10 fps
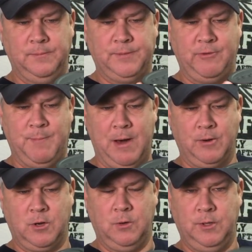They've powder
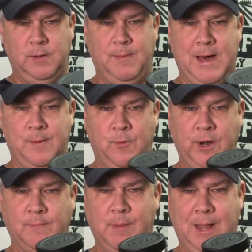coated the bottom
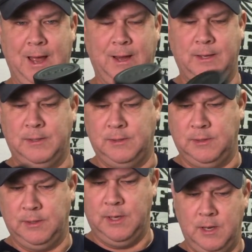ring black.
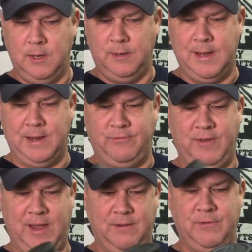Not a
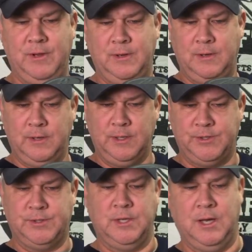fan of it.
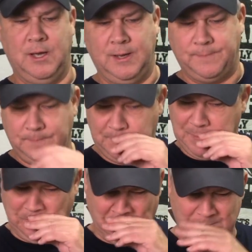It's
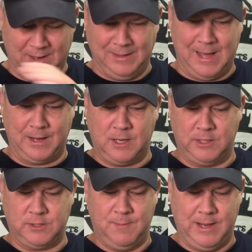made a lot of
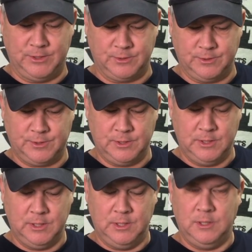customizers
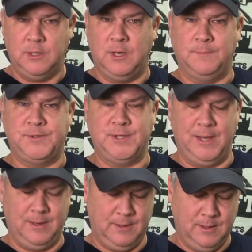
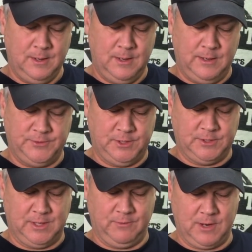upset. I've seen
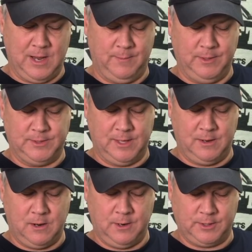several comments on
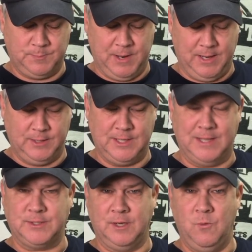RTIC's page
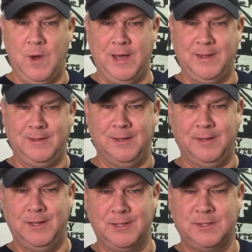asking why they did
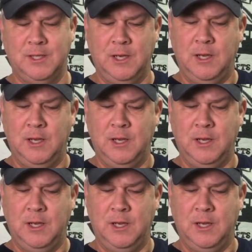this.